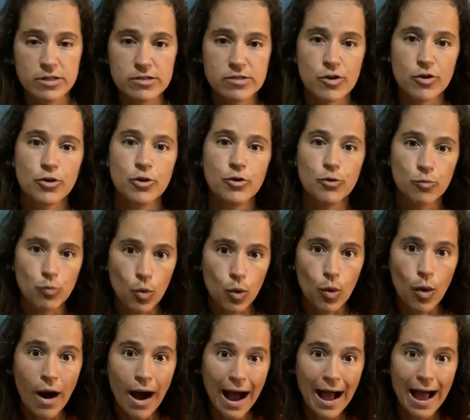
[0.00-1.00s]
So you will
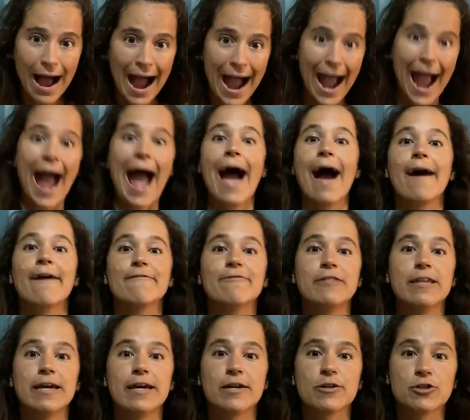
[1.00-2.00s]
have
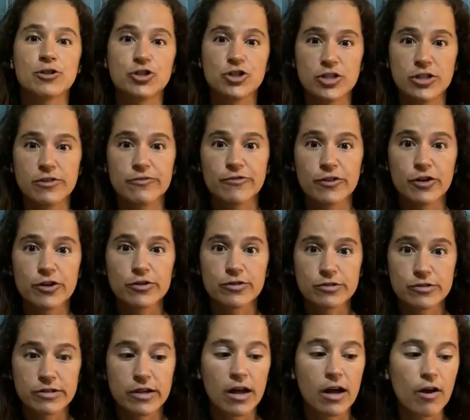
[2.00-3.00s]
the energy for
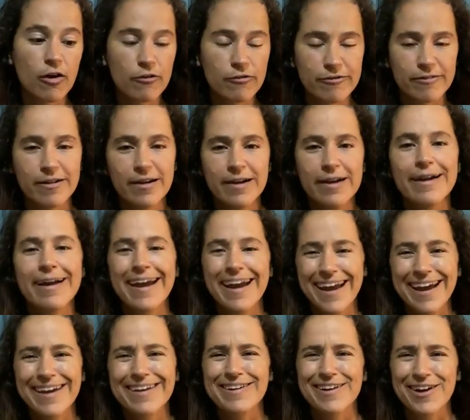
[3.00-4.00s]
yourself
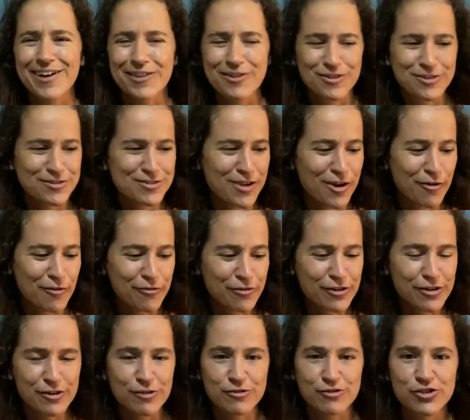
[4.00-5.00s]
and others.
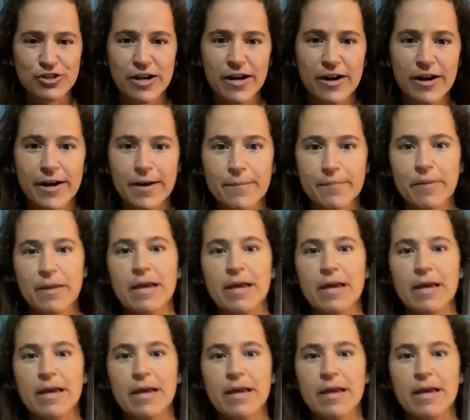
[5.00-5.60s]
Hopefully, you'll share it.